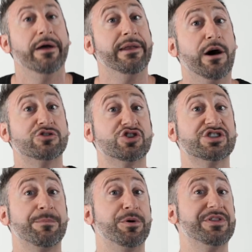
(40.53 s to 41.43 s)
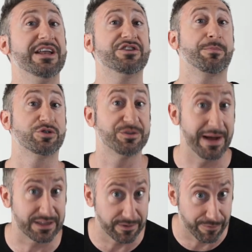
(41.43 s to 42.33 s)
Now, just to put that into
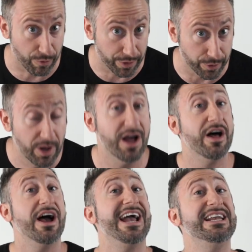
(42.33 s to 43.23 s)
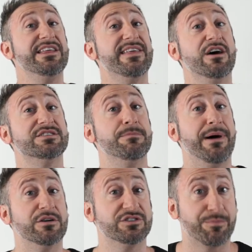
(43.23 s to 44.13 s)
perspective for you,
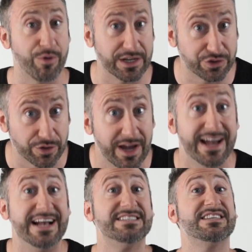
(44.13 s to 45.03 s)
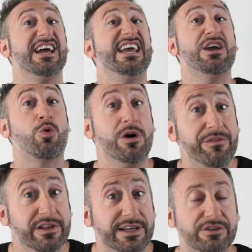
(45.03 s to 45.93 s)
80,000 pounds of pressure is
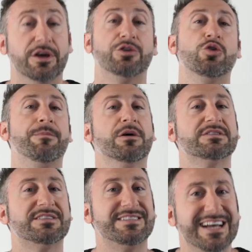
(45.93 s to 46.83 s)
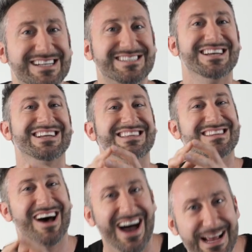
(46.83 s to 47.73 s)
equivalent to about 6
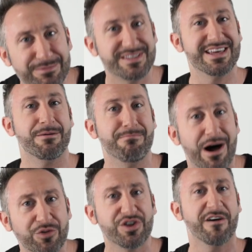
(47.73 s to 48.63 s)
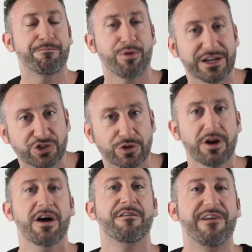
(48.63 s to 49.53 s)
times the amount of
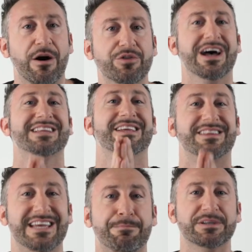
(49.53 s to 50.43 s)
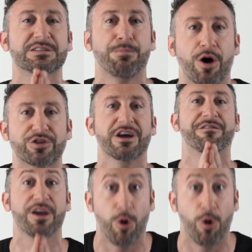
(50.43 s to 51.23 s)
pressure found at the deepest part of the